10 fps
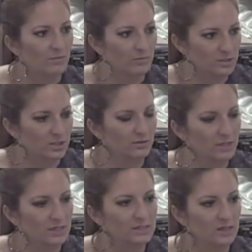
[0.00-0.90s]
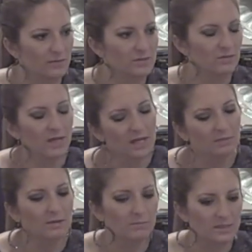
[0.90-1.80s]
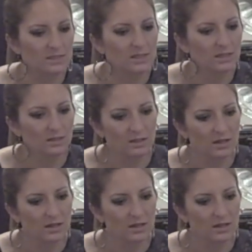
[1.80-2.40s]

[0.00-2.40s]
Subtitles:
with cheerleading stuff, so that kept me busy